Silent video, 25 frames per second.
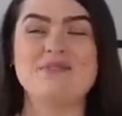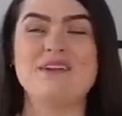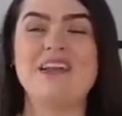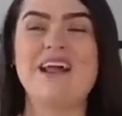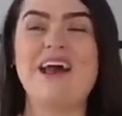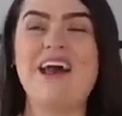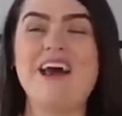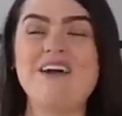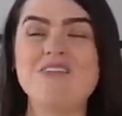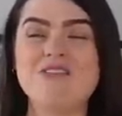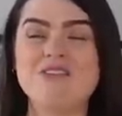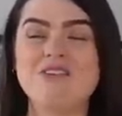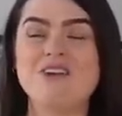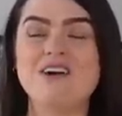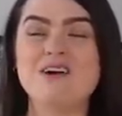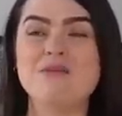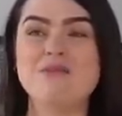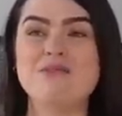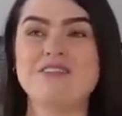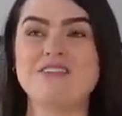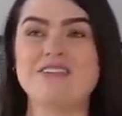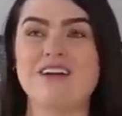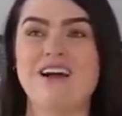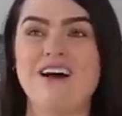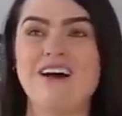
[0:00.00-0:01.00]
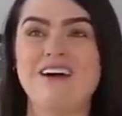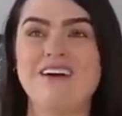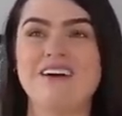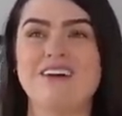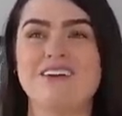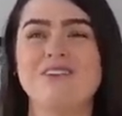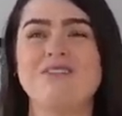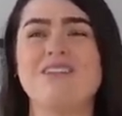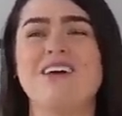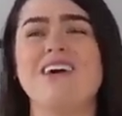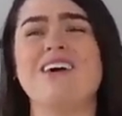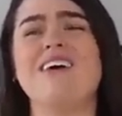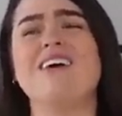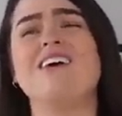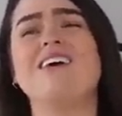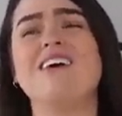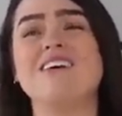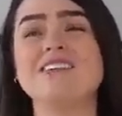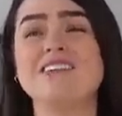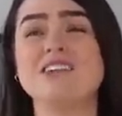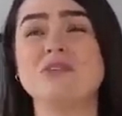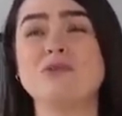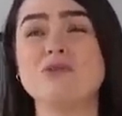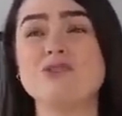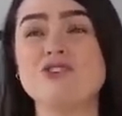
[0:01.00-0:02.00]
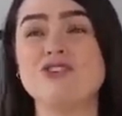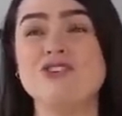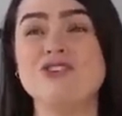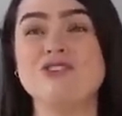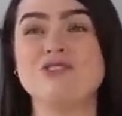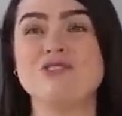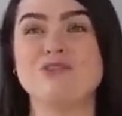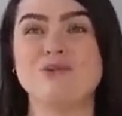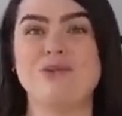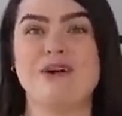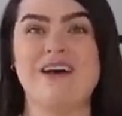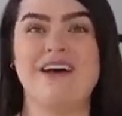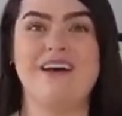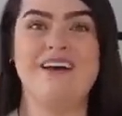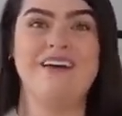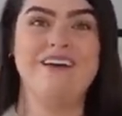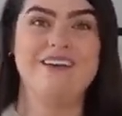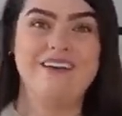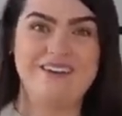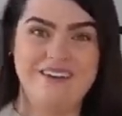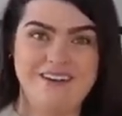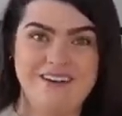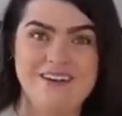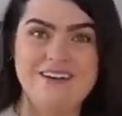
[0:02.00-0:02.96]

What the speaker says: Whenever I'm stuck, I'm like, oh, I don't know what shoes to wear.